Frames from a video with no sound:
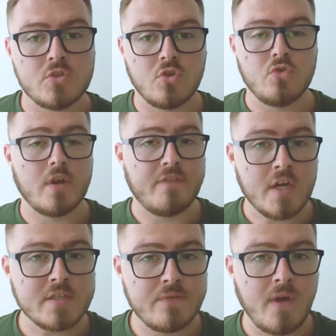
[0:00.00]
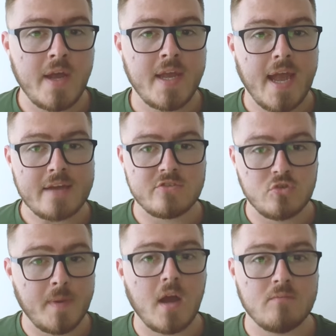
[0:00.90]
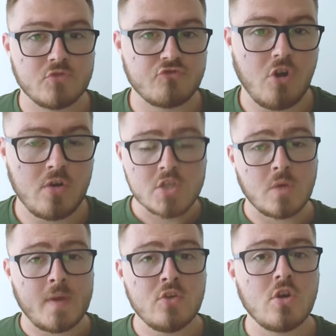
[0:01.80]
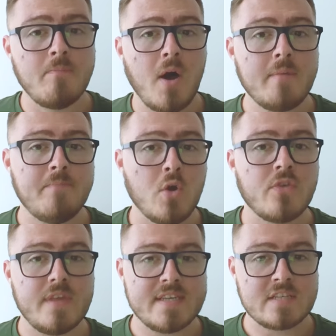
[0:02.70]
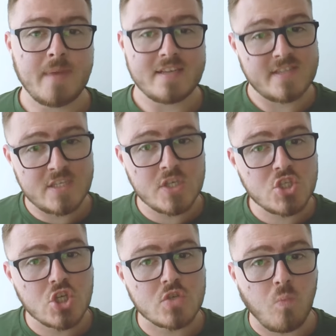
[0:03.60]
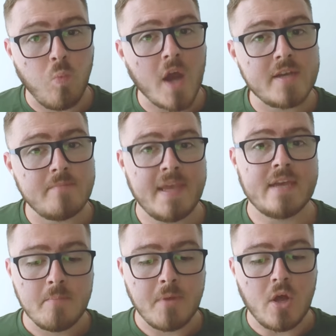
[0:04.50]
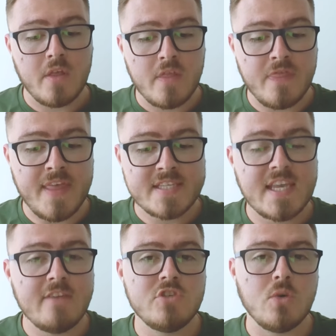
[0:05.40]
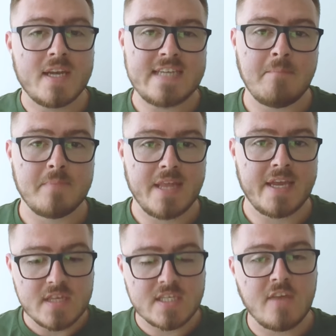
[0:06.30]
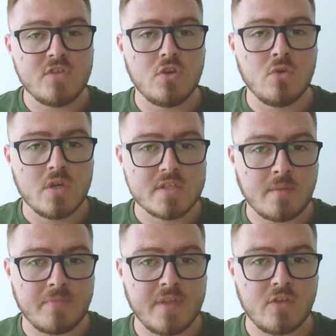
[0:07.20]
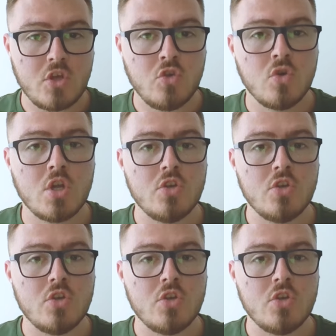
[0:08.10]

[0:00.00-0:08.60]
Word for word: to diversify and to become strong. So when you combine both of these aspects, this is just one meal, but this gives you a template. This gives you something that you can